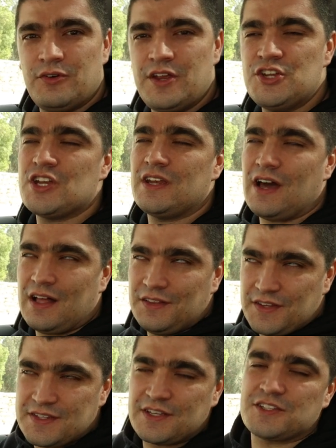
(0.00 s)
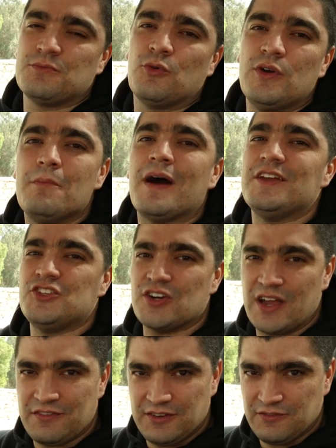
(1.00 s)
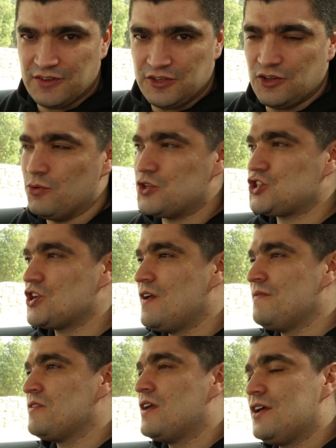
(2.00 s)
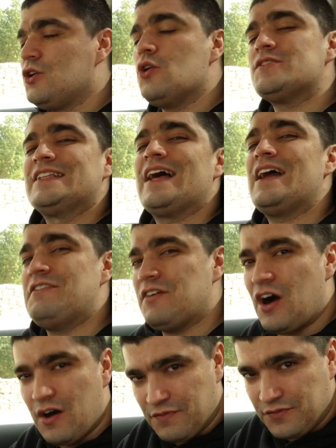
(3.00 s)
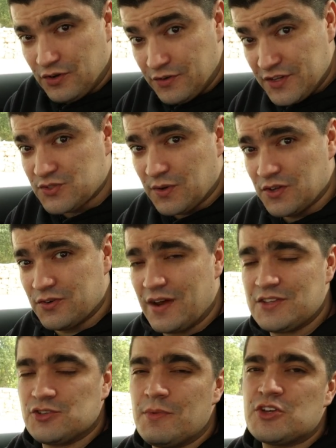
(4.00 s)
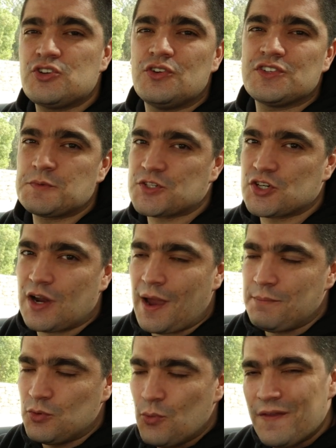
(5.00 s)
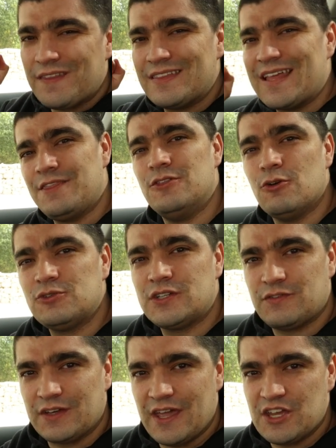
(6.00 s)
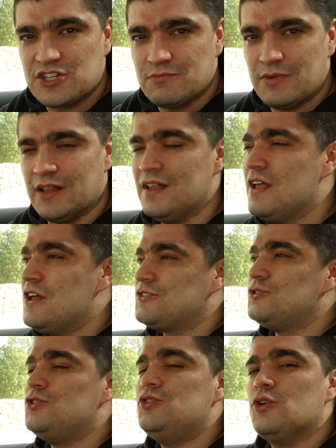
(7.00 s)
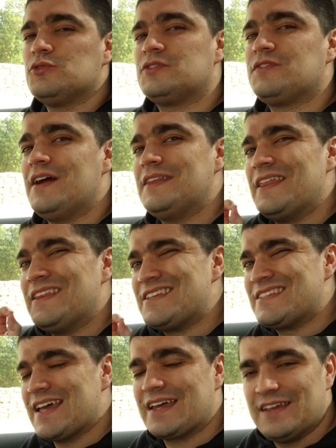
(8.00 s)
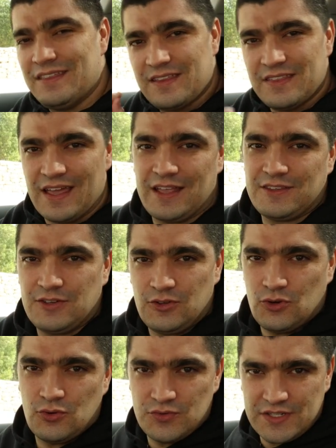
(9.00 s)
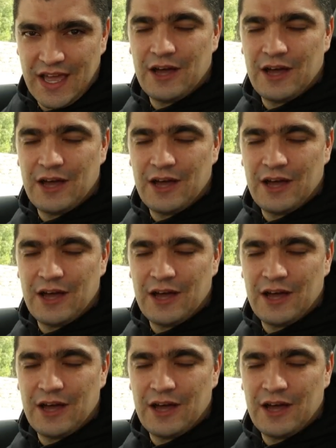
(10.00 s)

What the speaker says: the regen, I'll discuss more in my driving video, which goes live after this one, right? So make sure you're subscribed with that notification bell so you're notified the second that goes